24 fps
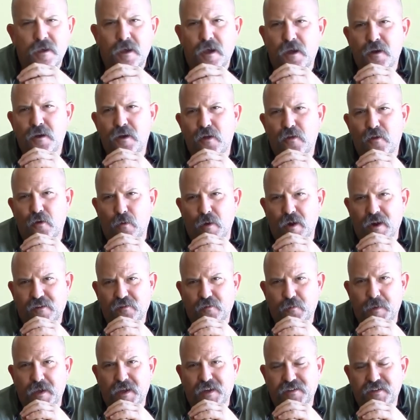Another
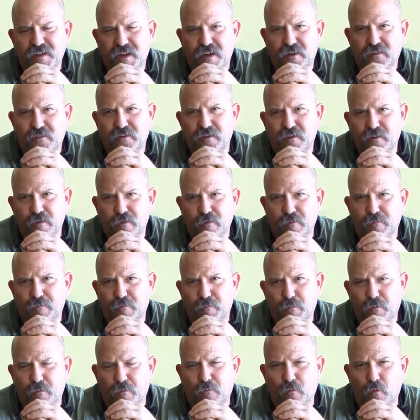expectation of
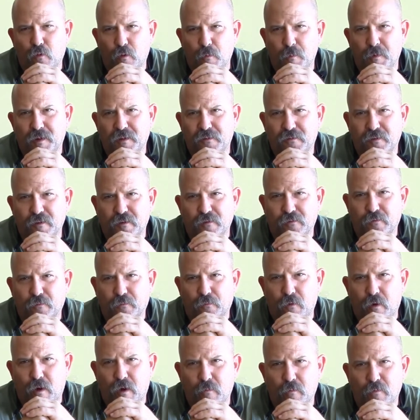performance that's
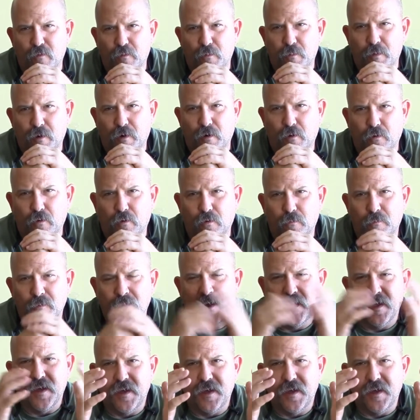fraught with peril